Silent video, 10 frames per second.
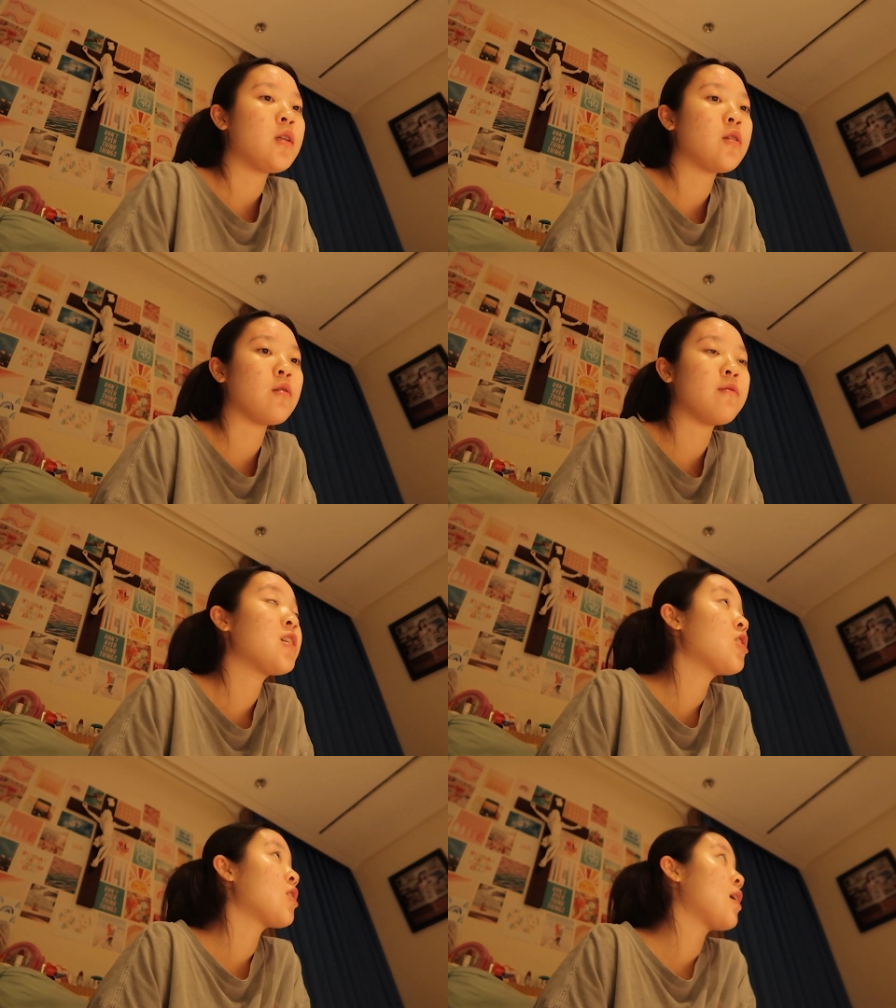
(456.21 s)
So
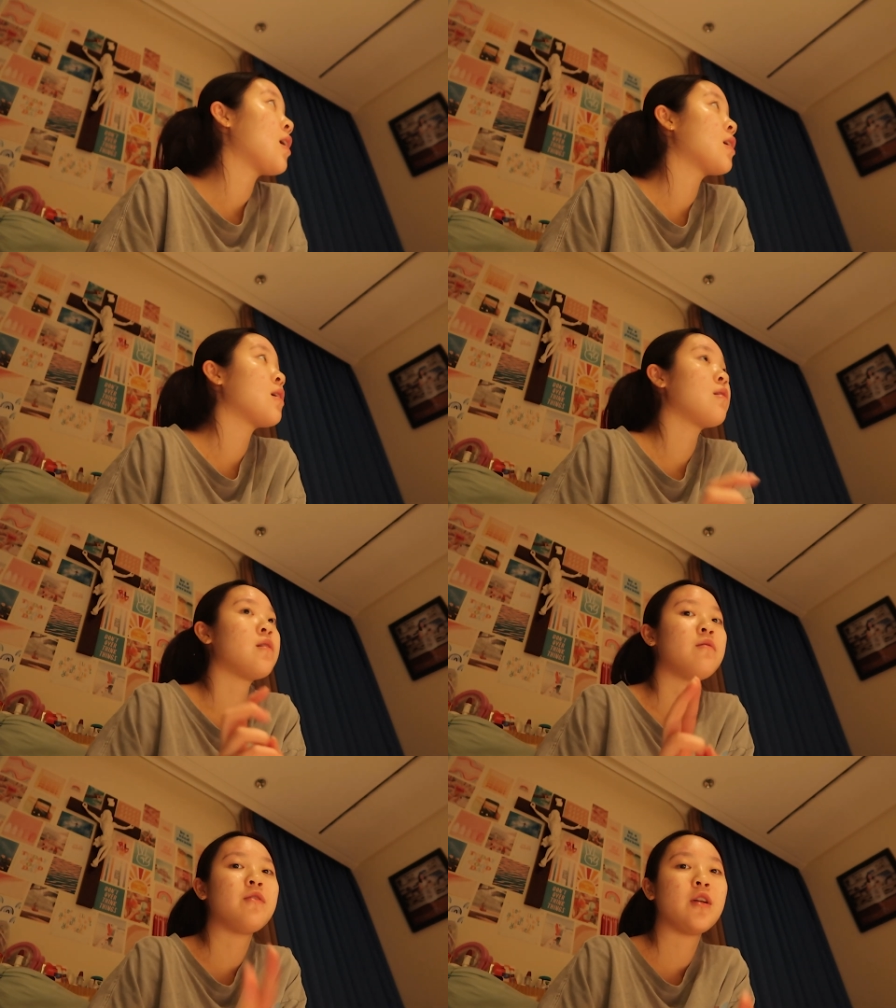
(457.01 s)
finish that,
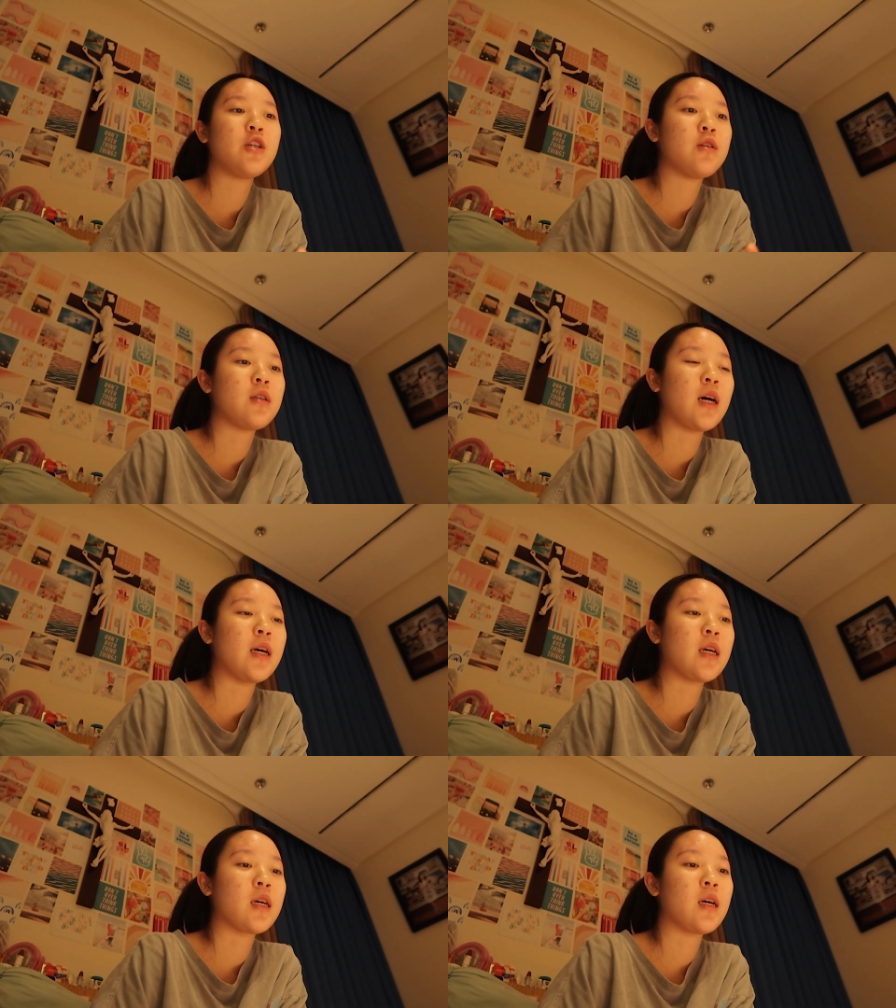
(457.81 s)
finish
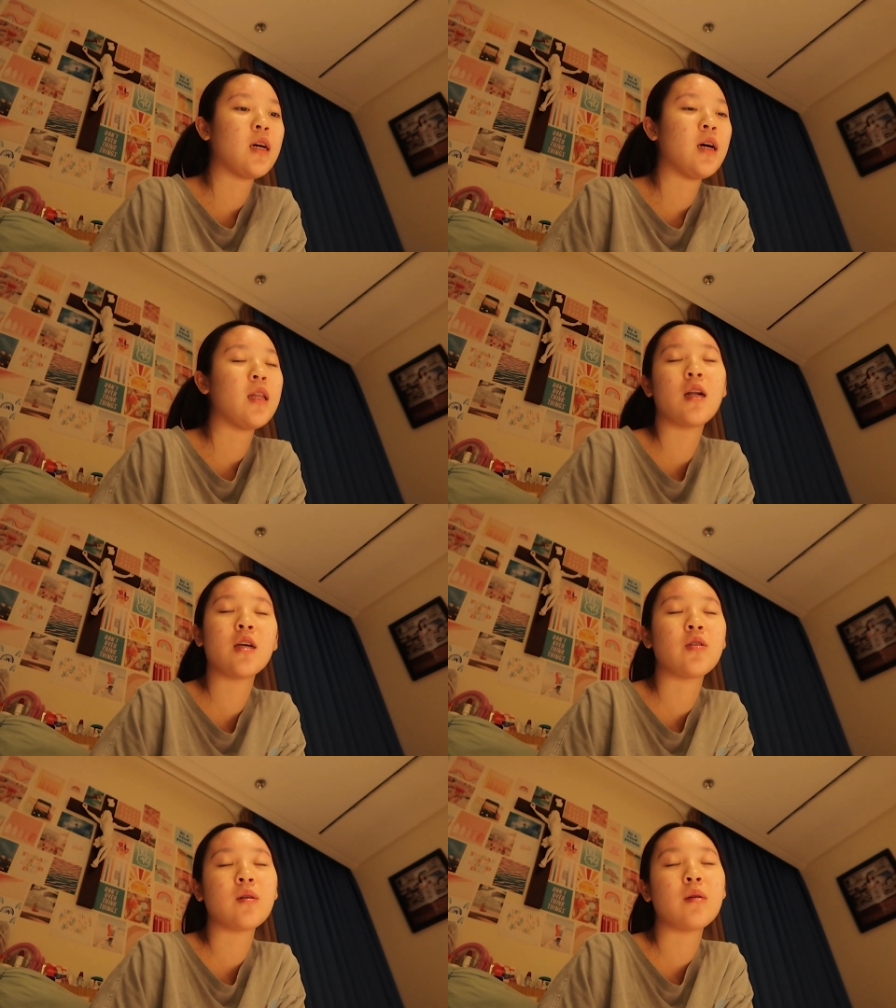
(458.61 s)
psych, and then I
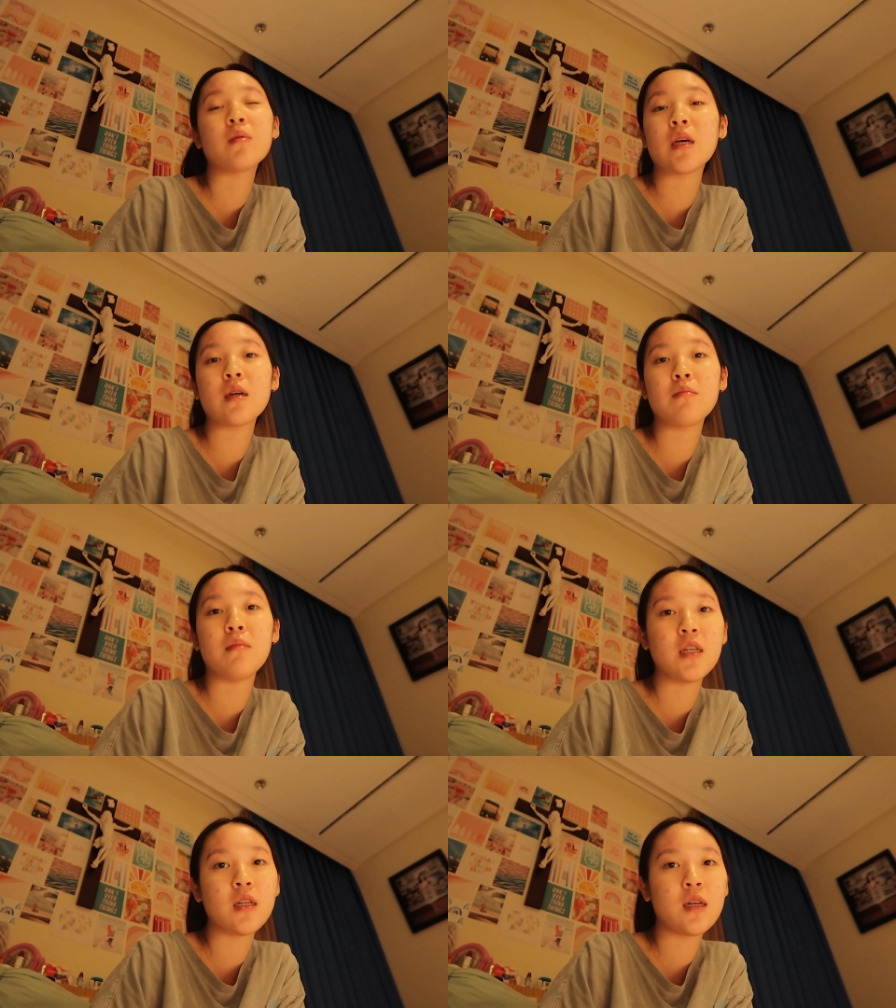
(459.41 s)
just I'm like
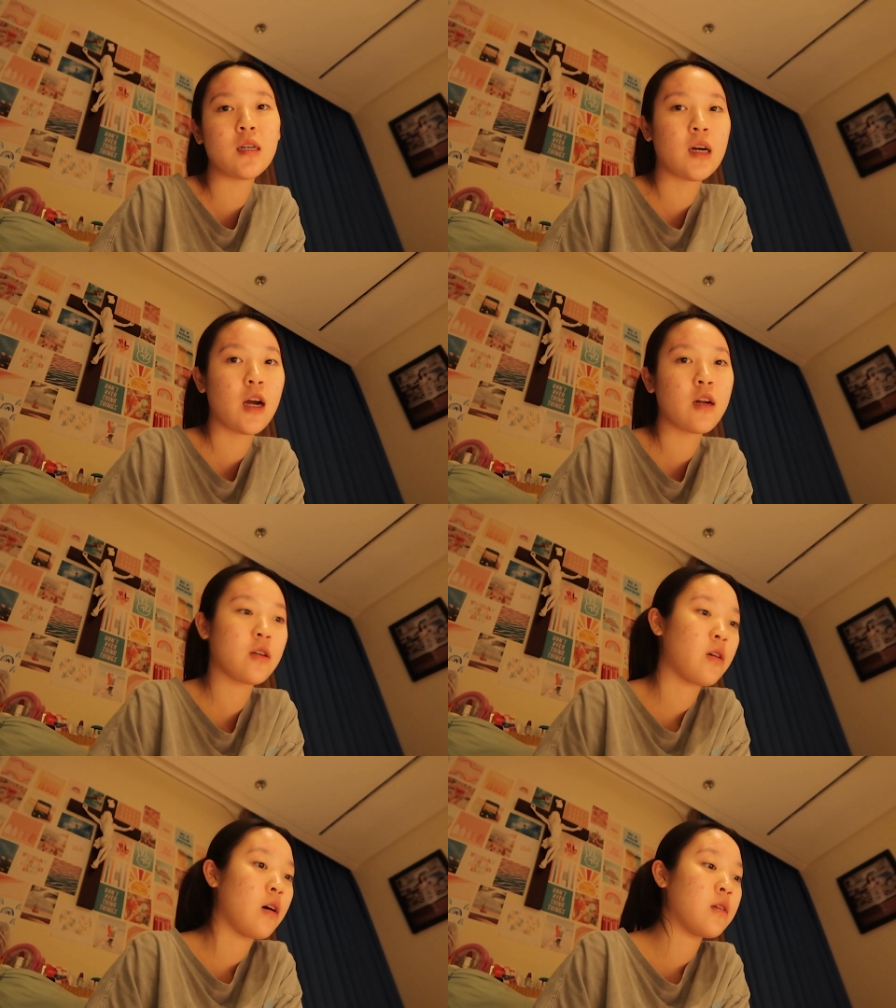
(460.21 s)
mentally tired,
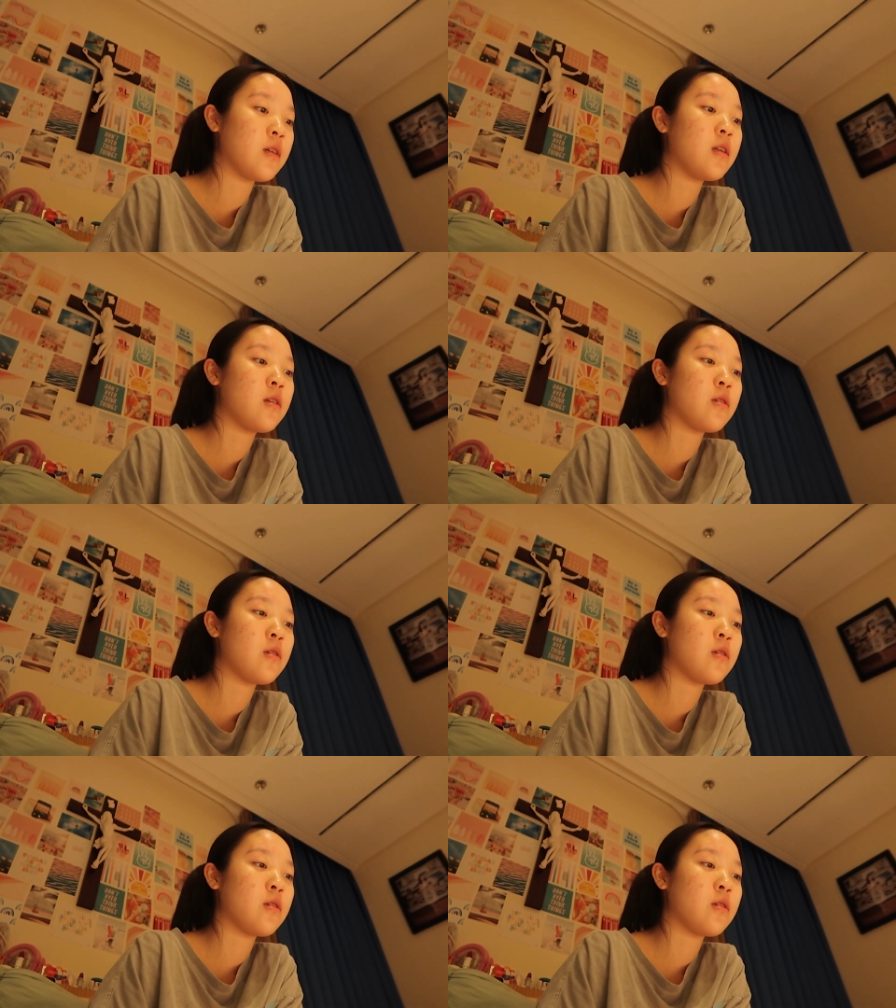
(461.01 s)
exhausted.